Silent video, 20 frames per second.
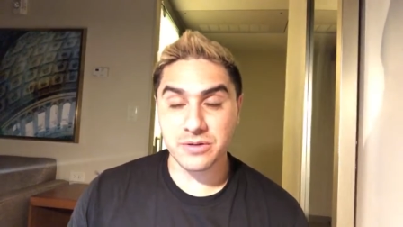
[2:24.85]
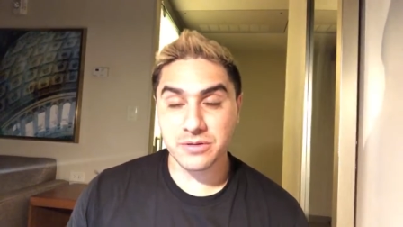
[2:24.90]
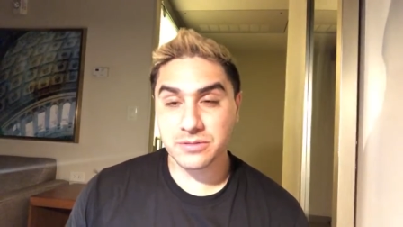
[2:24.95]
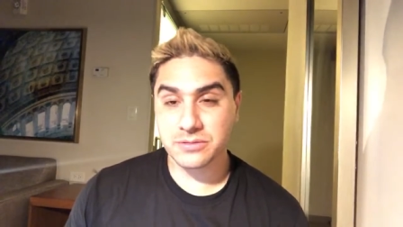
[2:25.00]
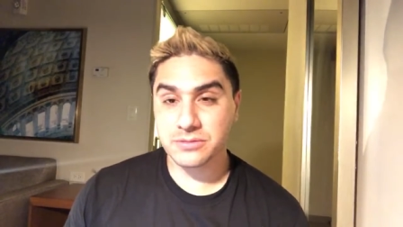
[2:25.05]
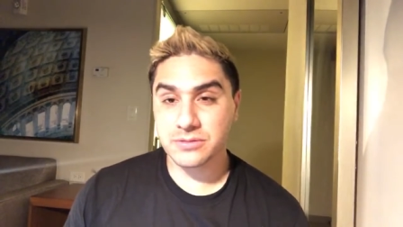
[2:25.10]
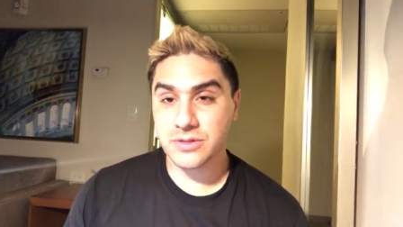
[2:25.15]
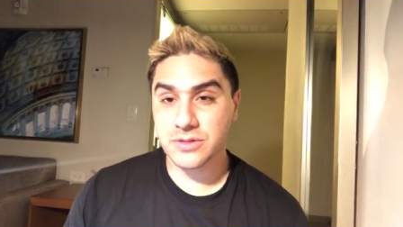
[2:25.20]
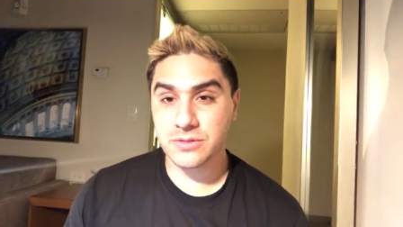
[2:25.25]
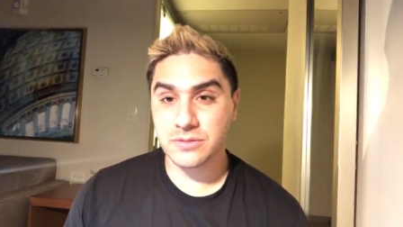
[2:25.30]

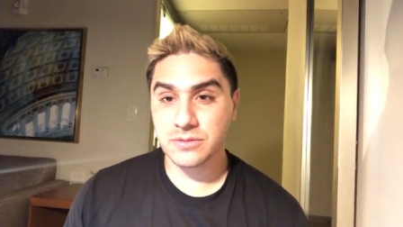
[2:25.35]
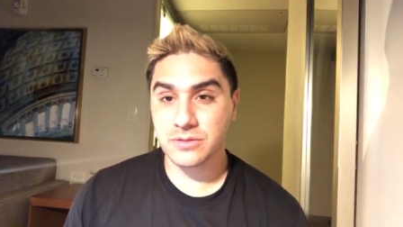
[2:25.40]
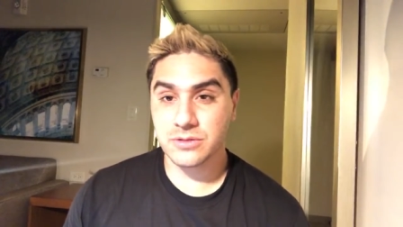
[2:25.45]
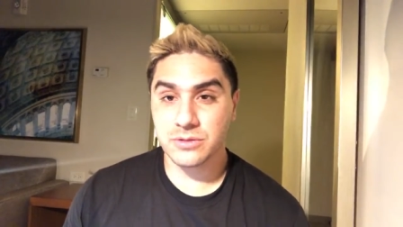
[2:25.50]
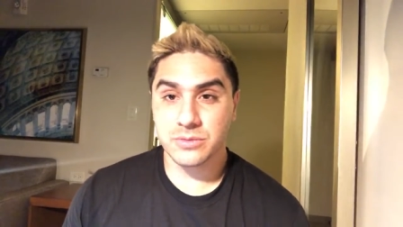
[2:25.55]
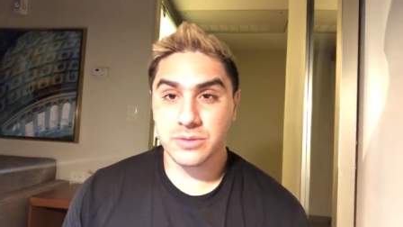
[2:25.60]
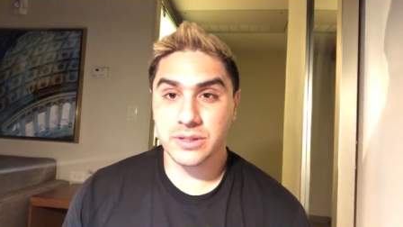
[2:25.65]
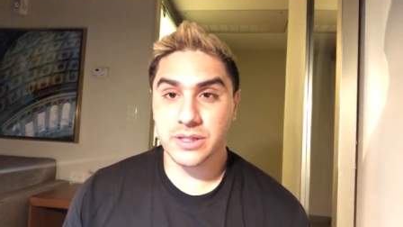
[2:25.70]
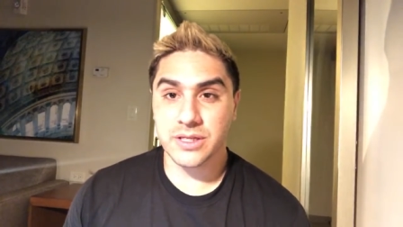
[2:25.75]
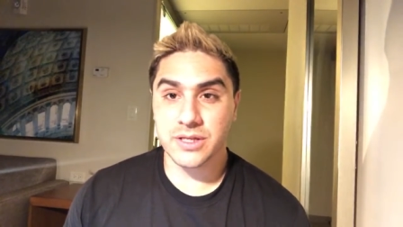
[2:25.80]

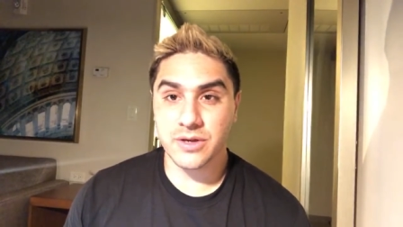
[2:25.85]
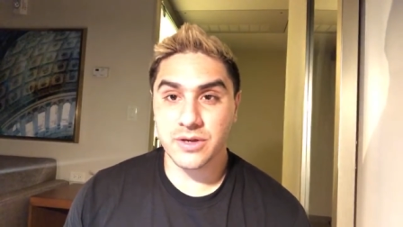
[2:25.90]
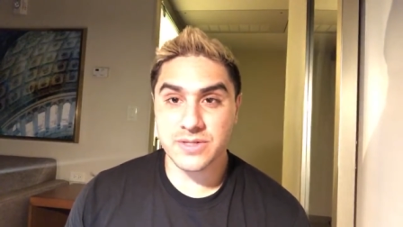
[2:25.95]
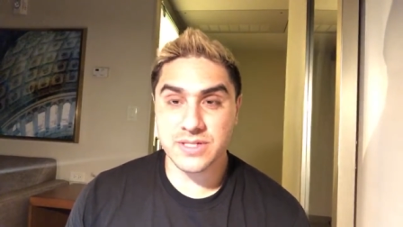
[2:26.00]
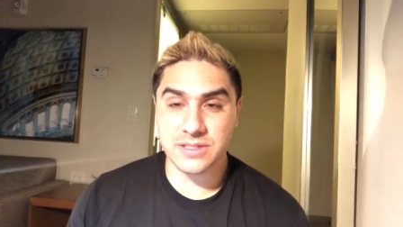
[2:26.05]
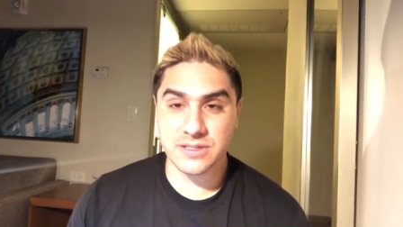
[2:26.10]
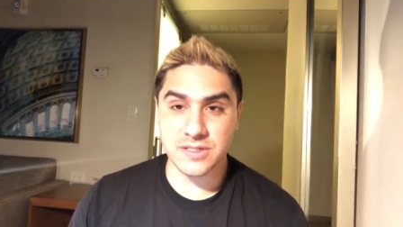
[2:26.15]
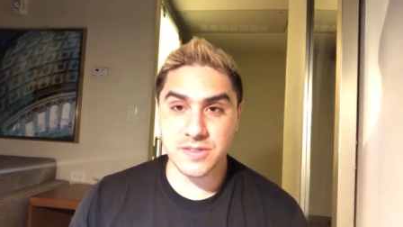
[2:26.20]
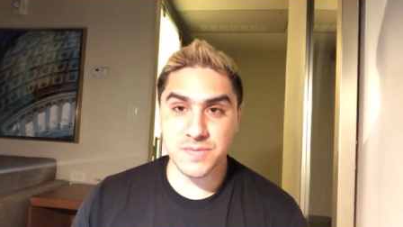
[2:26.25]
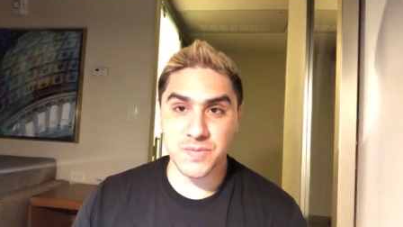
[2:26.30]
Who really knows
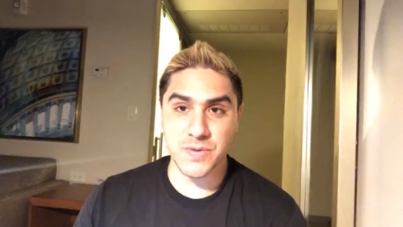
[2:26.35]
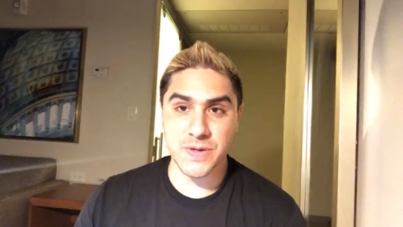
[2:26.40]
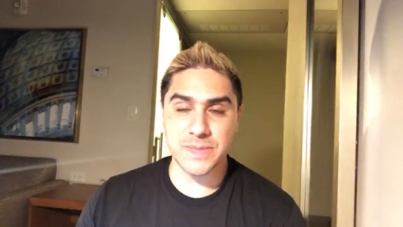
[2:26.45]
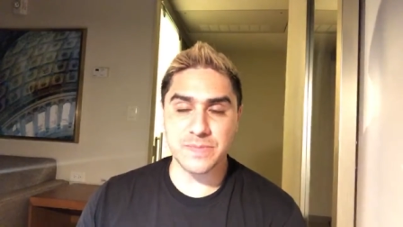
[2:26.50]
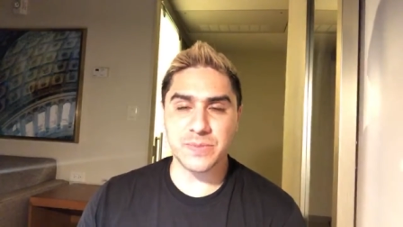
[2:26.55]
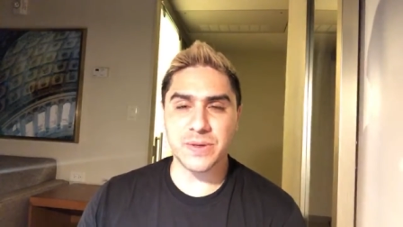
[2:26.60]
at this point?